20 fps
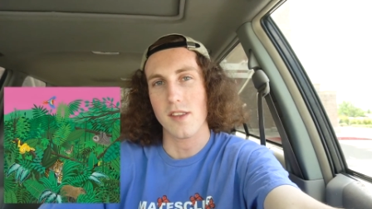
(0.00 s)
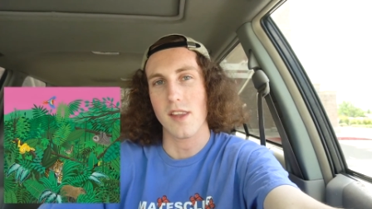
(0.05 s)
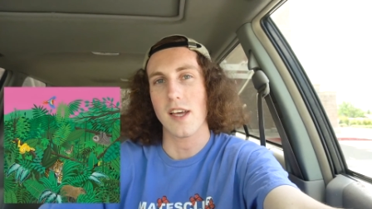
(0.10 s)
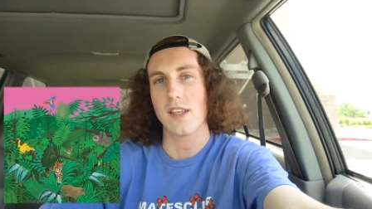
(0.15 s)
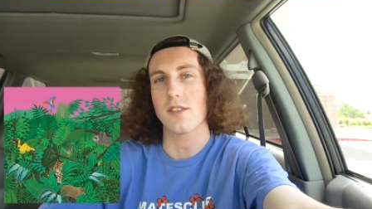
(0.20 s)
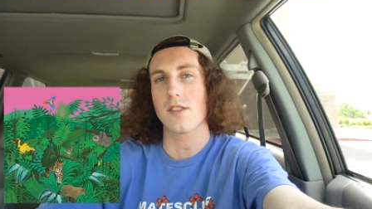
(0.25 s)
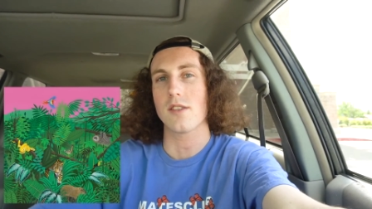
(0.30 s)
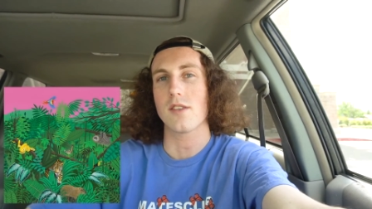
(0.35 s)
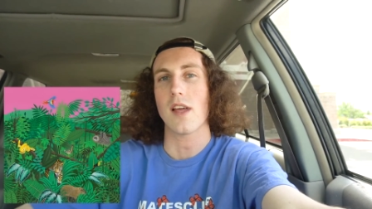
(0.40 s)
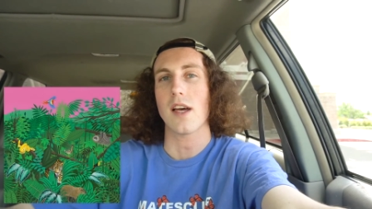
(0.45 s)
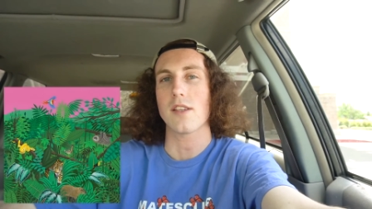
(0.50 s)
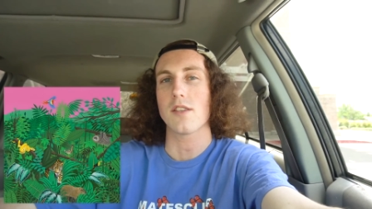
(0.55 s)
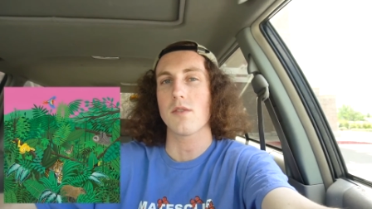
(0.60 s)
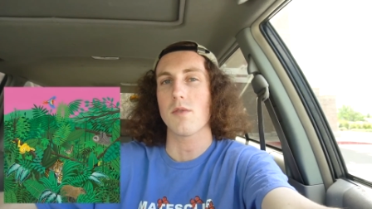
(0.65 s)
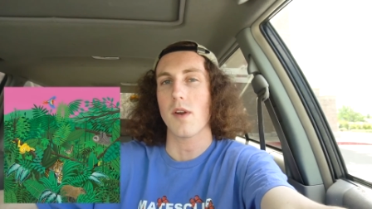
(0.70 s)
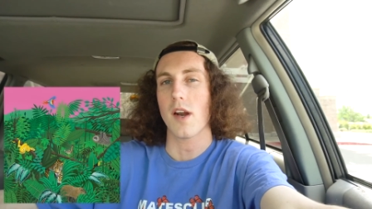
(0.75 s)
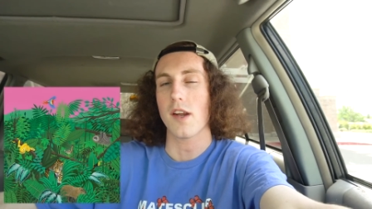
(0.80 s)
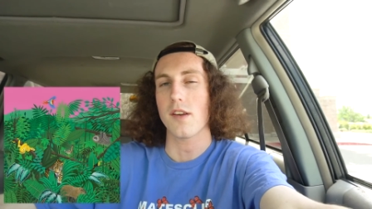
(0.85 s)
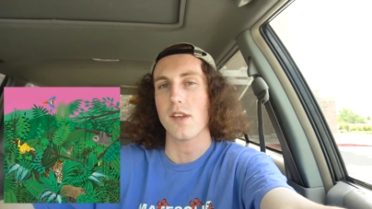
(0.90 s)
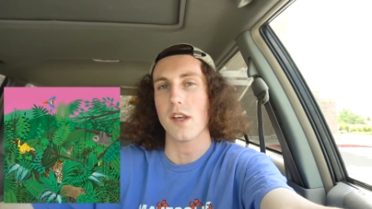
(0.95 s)
and that's
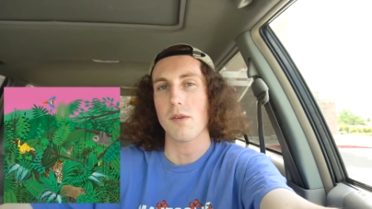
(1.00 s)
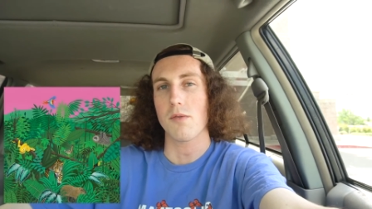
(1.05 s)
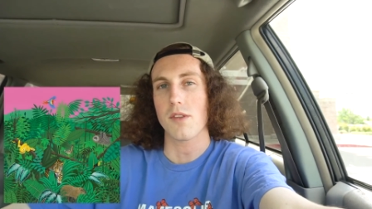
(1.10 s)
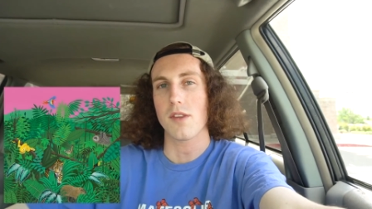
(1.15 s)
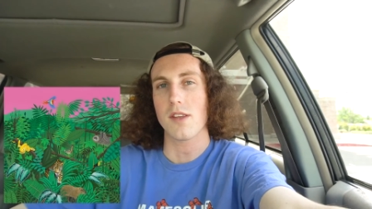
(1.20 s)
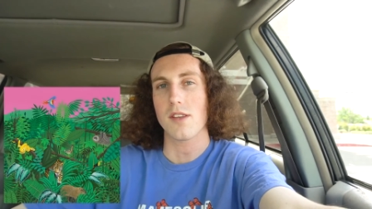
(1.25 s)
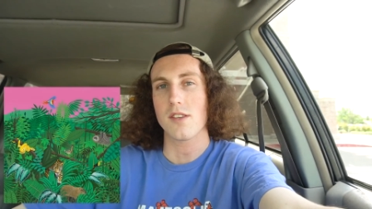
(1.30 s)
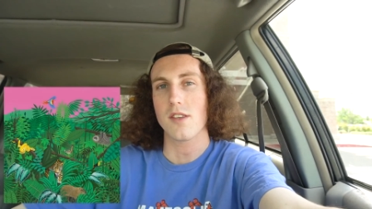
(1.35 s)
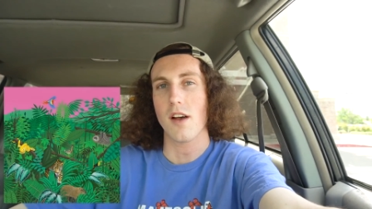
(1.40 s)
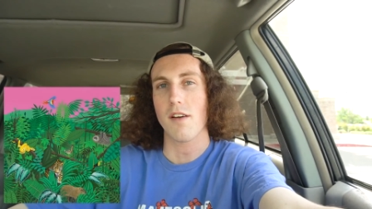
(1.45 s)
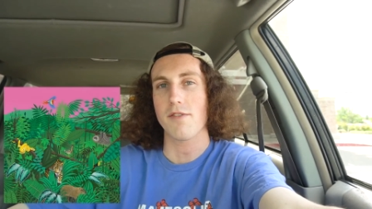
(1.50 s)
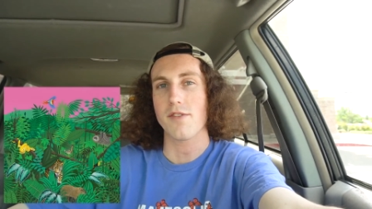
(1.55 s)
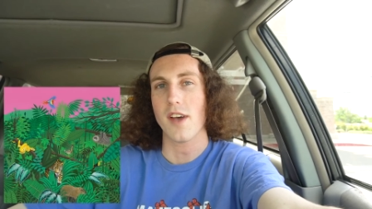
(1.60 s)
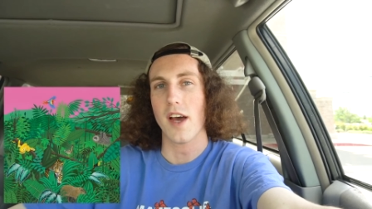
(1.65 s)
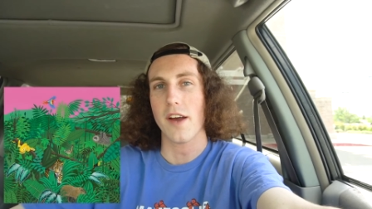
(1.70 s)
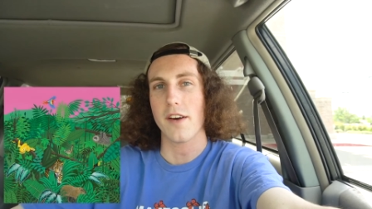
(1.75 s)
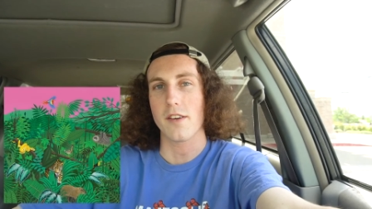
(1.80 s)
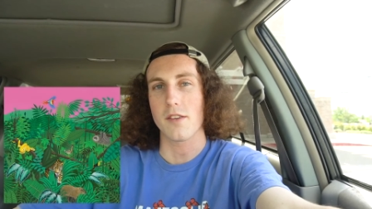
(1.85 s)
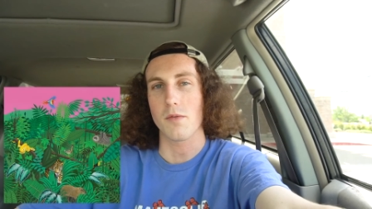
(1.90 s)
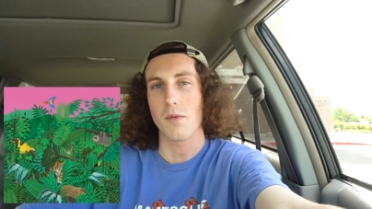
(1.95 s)
what I did with this
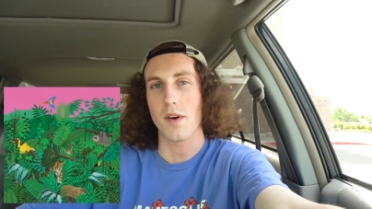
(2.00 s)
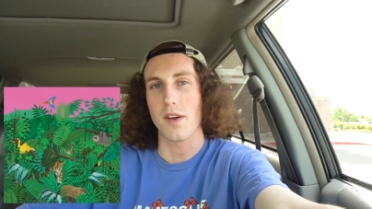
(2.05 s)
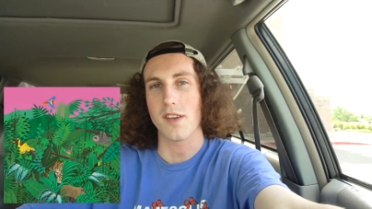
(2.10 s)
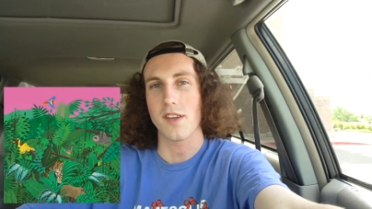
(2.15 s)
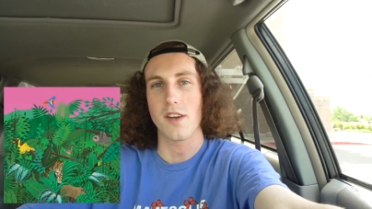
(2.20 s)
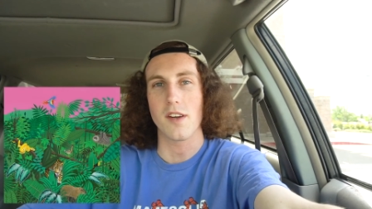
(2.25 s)
self-titled one.